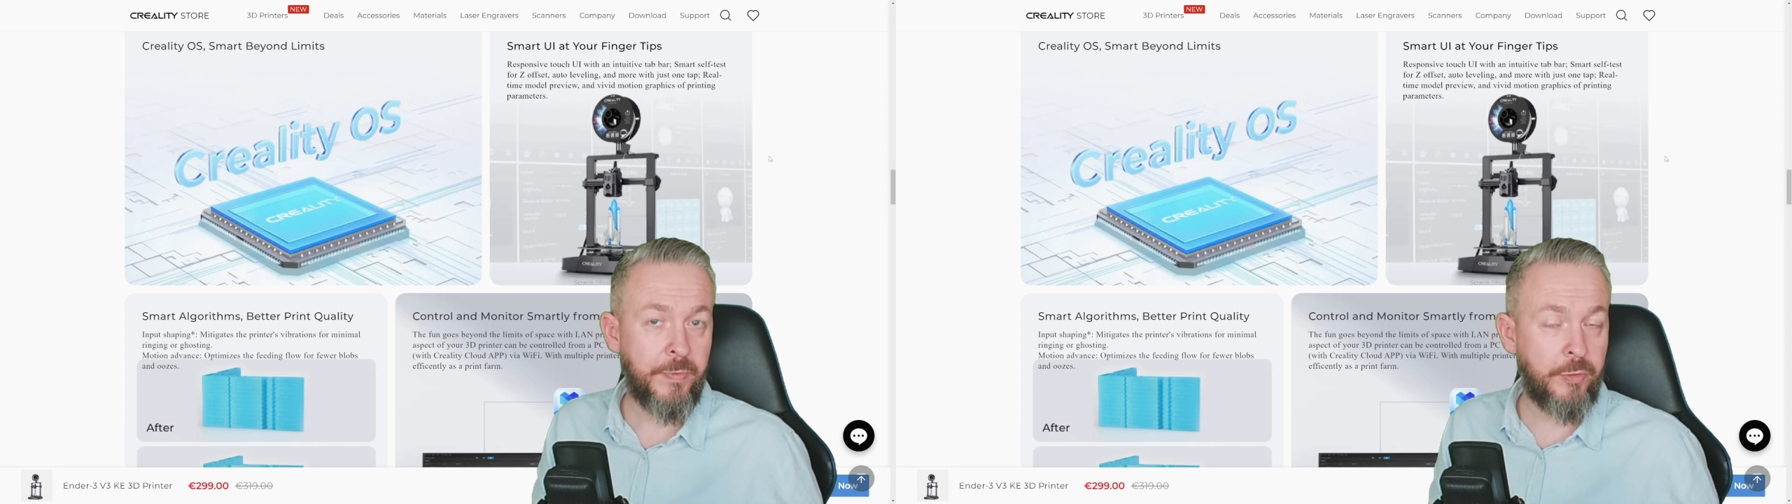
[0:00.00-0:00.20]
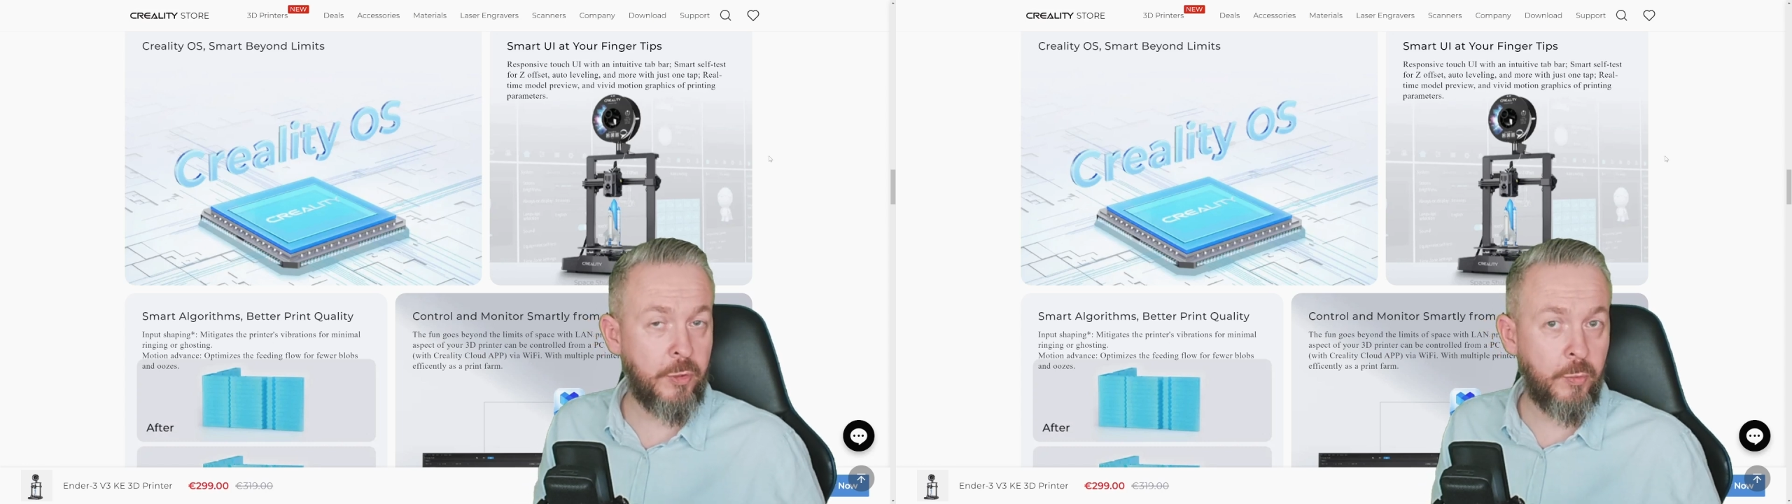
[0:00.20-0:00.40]

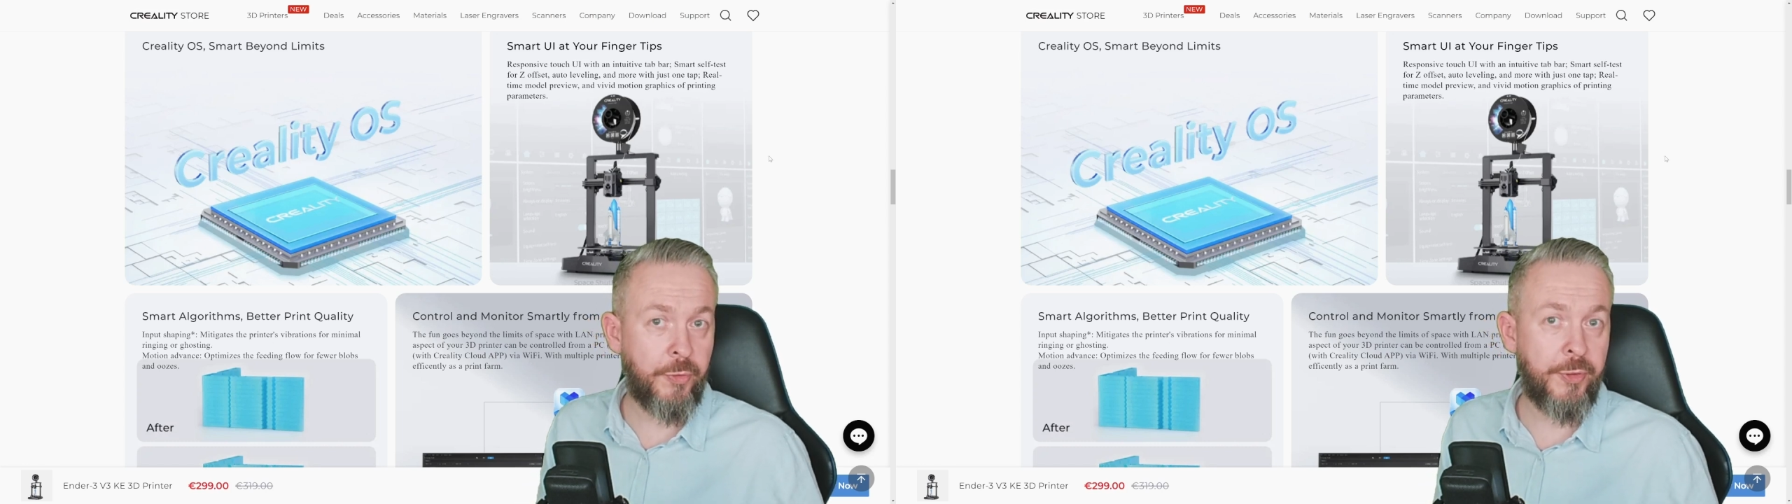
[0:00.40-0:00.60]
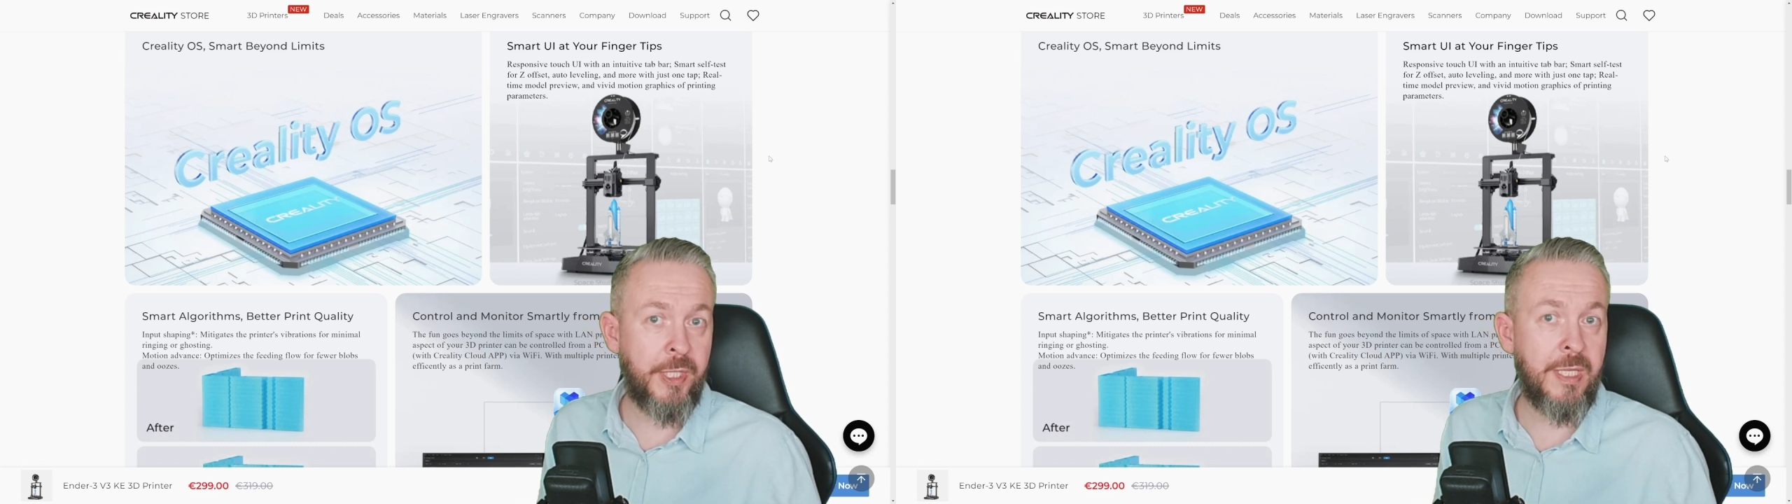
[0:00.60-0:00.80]
The
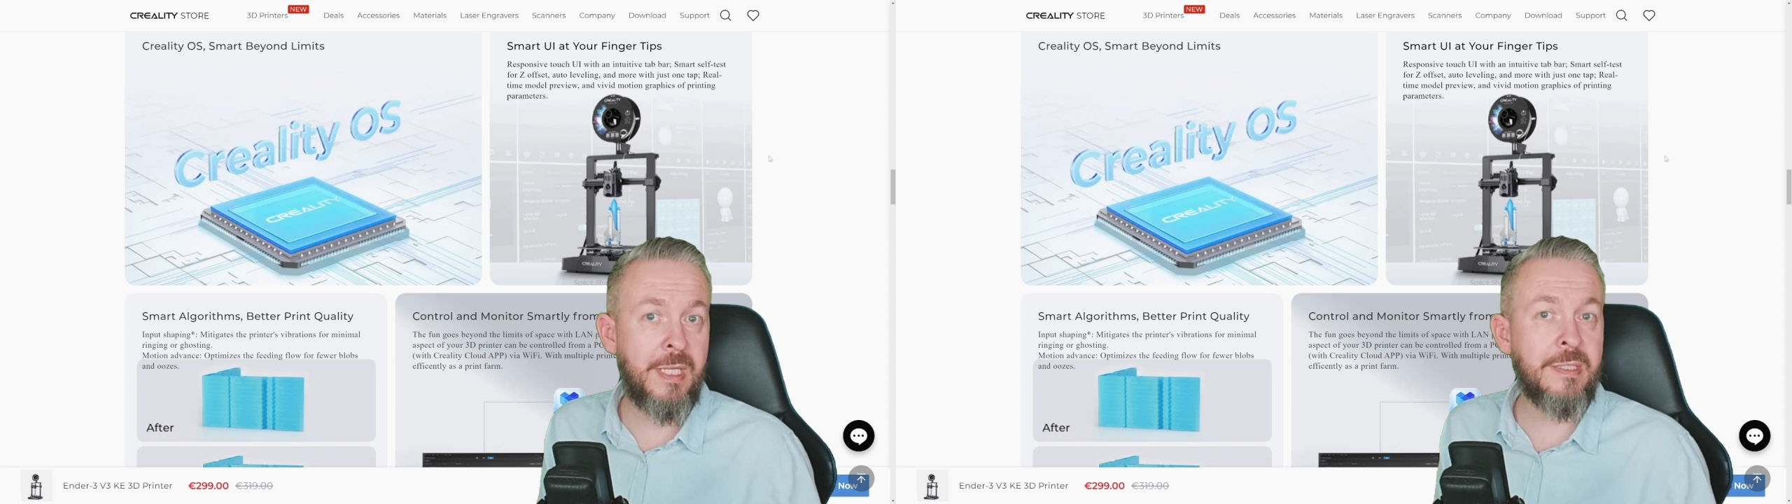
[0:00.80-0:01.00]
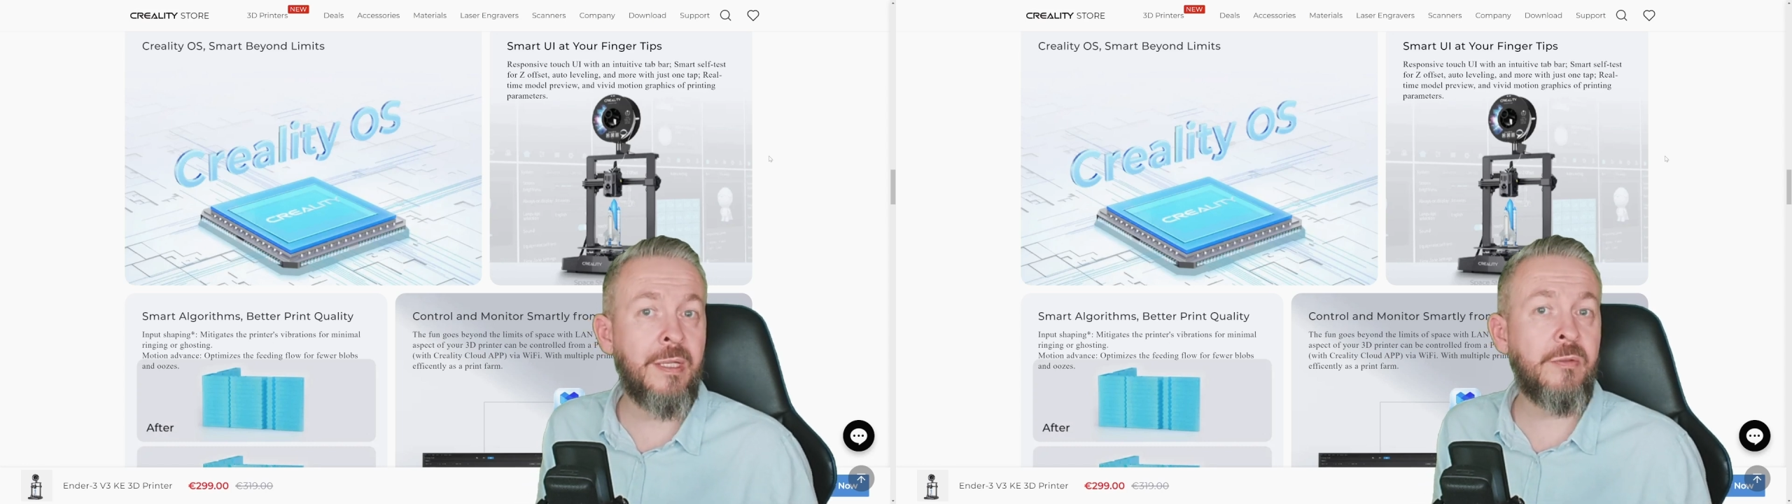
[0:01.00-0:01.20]
good thing
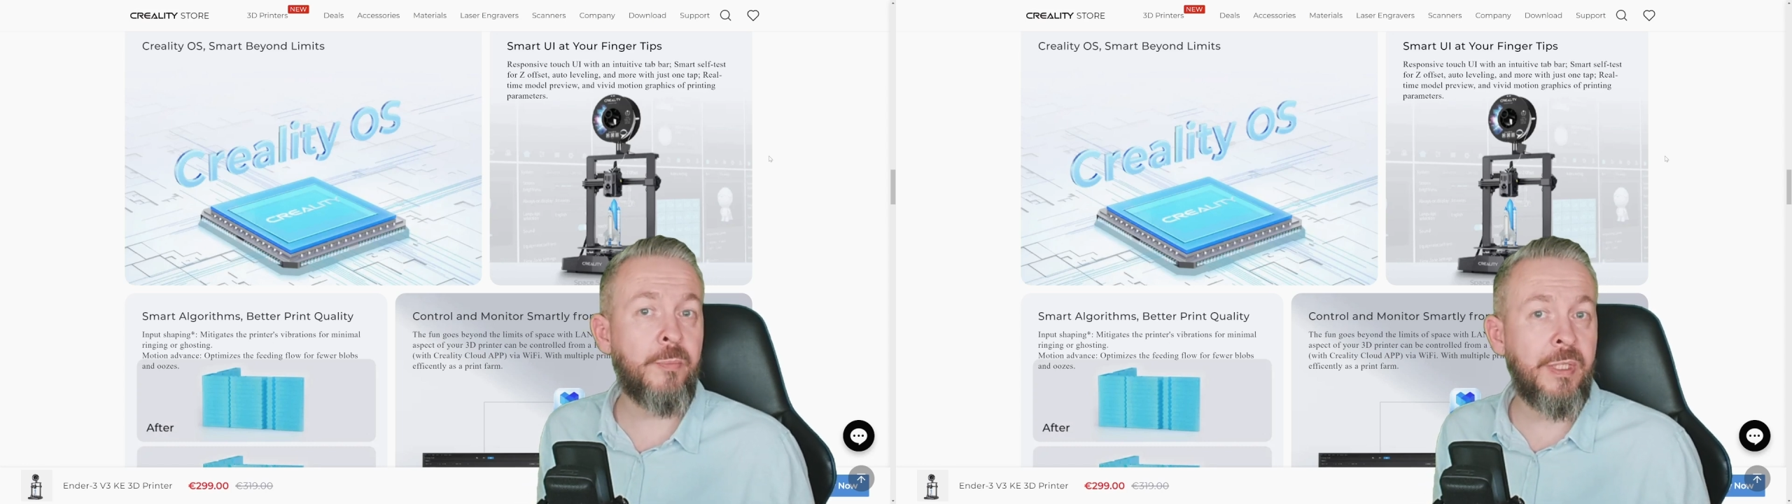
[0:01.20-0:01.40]
is that the